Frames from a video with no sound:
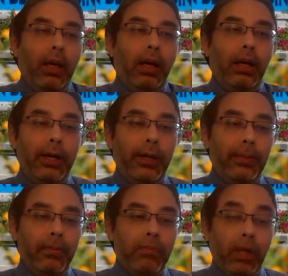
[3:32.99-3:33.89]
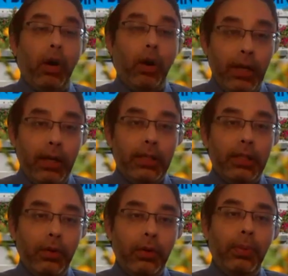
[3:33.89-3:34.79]
Uh, but audit is
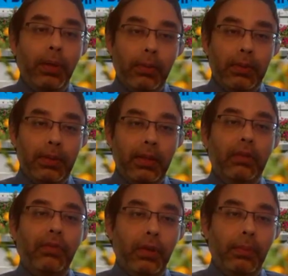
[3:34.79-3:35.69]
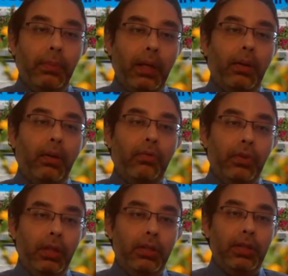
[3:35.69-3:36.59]
going to become a significant part of
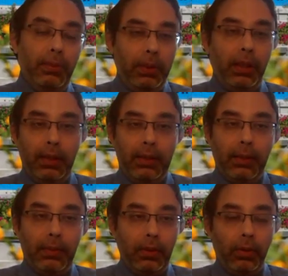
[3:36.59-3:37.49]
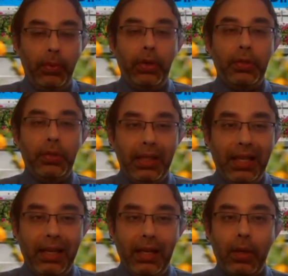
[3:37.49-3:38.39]
the CPA exam. So because
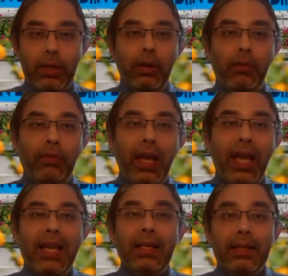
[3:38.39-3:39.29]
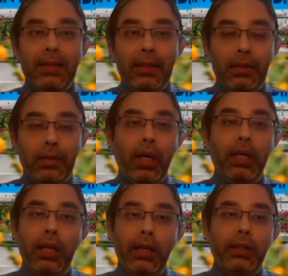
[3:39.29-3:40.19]
it requires a lot of analysis, so
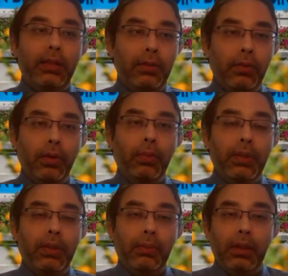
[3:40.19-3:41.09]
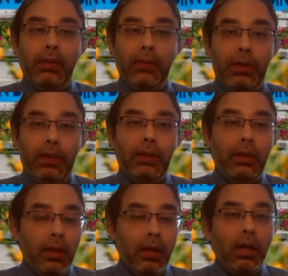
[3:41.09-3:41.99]
analytics is going to be something which
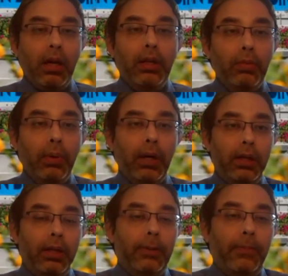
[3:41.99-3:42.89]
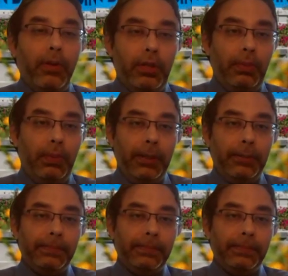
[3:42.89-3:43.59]
is a new part on the CPA.